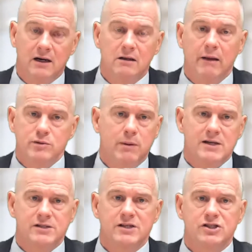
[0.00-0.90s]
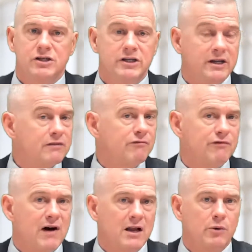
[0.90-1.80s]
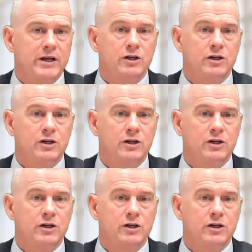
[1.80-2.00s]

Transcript: claims process, you didn't follow it,